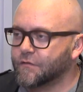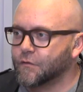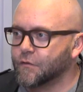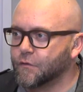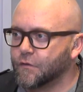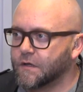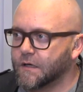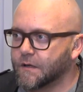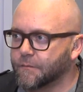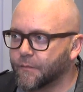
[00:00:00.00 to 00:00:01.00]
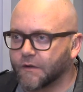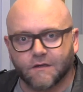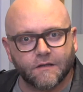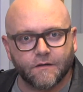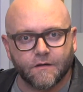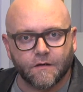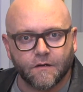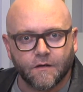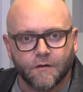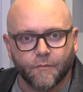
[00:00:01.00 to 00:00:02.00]
to hear Bill Clinton
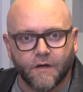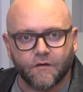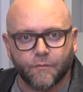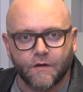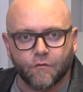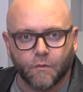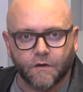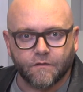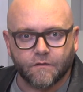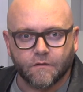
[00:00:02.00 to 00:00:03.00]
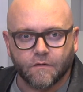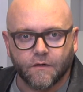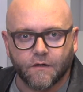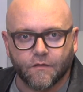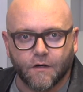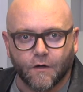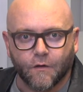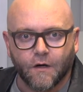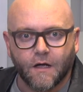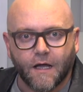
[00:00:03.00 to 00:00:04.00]
made a speech once, years ago,
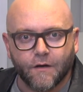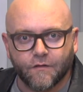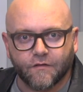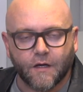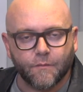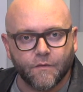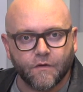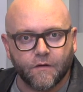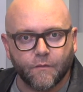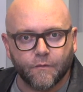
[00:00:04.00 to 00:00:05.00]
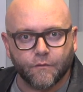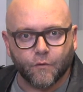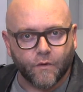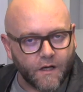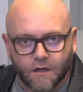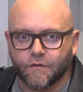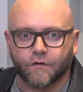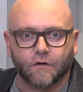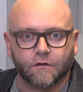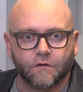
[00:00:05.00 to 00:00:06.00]
and it's the same. He was talking out of his
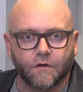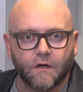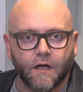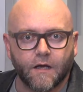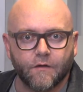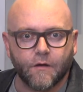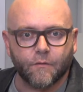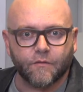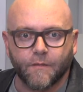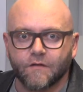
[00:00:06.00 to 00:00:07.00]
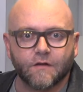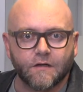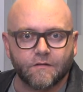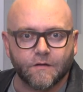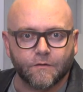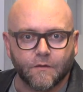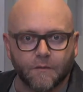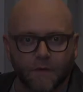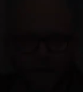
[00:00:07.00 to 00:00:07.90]
heart, and it was amazing listening to him.